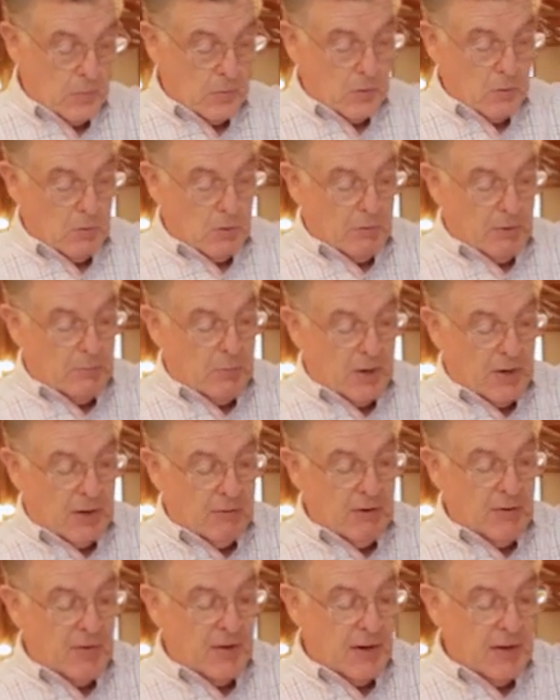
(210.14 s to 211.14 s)
when we put
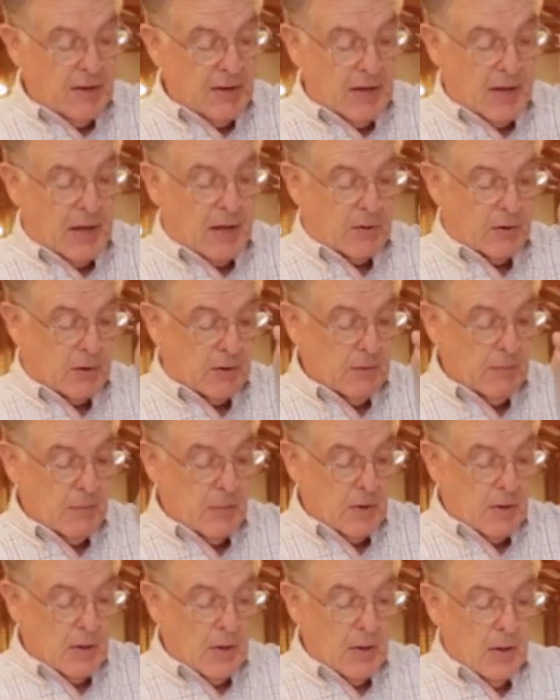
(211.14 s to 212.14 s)
everything together,
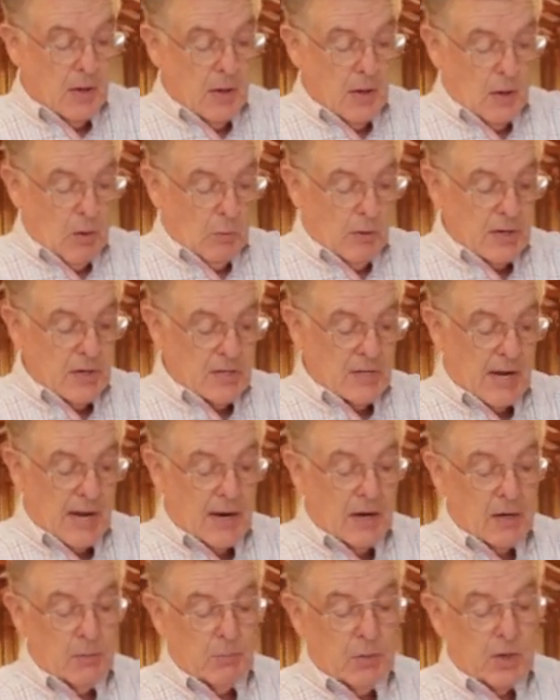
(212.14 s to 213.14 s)
we
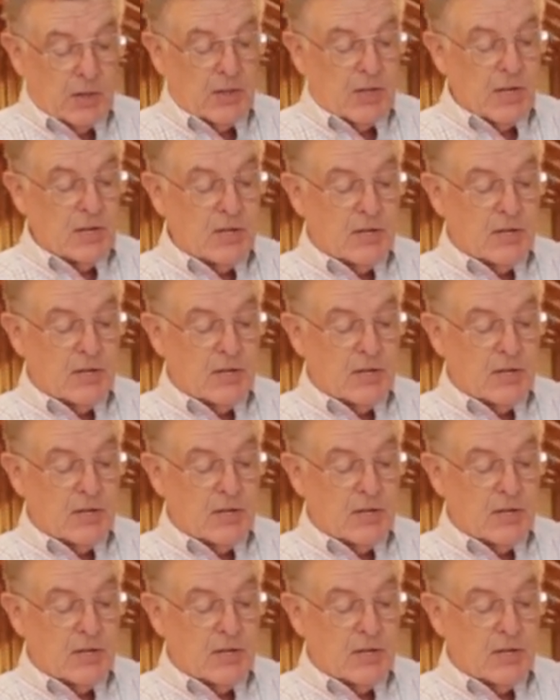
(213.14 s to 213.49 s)
decided to put these